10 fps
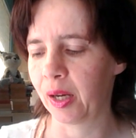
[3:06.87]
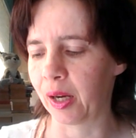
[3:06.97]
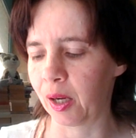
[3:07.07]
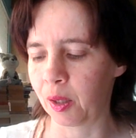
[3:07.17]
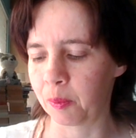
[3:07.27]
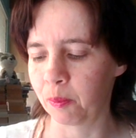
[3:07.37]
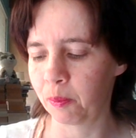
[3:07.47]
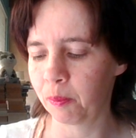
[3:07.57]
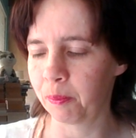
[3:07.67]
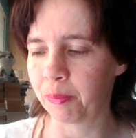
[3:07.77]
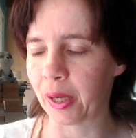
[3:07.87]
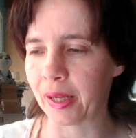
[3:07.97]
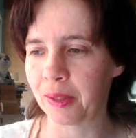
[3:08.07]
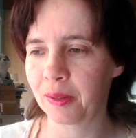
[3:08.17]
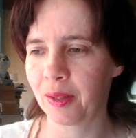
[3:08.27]

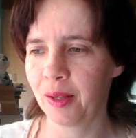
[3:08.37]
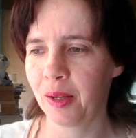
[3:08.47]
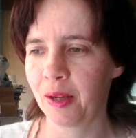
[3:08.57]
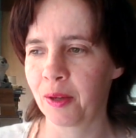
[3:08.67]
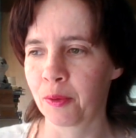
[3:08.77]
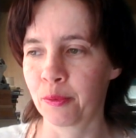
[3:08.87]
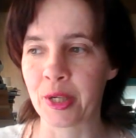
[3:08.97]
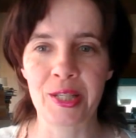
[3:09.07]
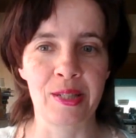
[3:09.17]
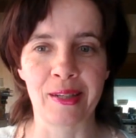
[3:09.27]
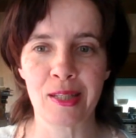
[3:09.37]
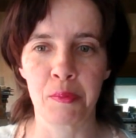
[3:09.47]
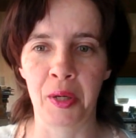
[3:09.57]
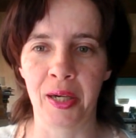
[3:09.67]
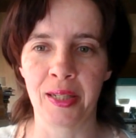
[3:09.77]
But recent
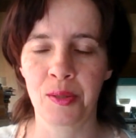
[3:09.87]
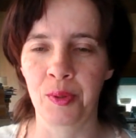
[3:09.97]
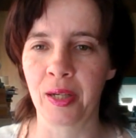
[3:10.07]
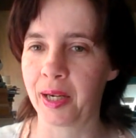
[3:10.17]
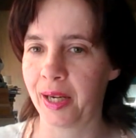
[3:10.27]
experience would not